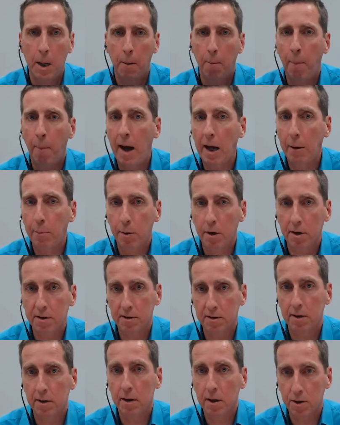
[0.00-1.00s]
My
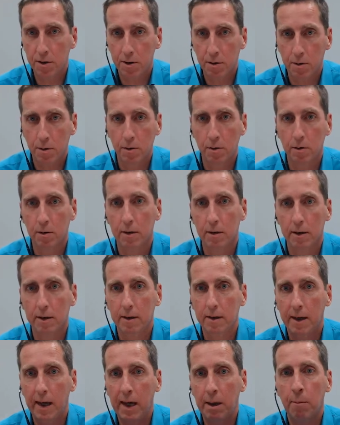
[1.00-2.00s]
personal issue
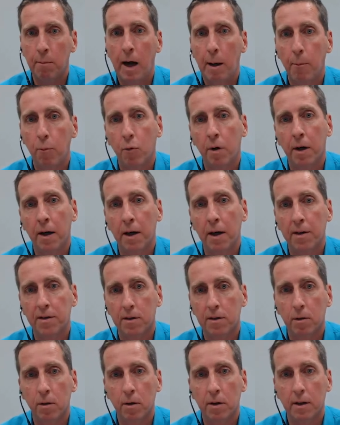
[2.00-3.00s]
came up when I
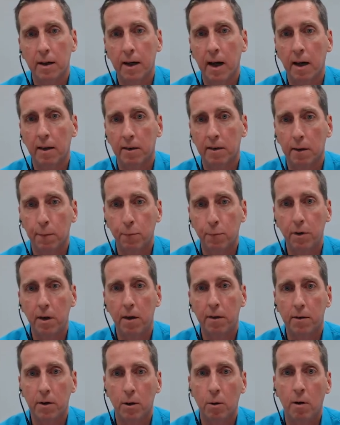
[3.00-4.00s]
stood at the free
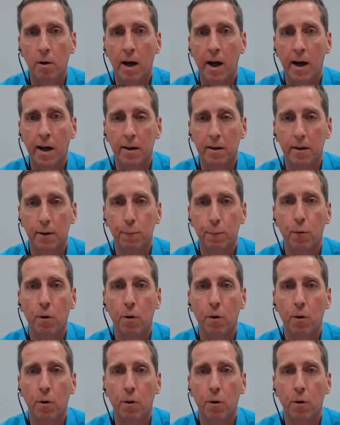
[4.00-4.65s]
throw line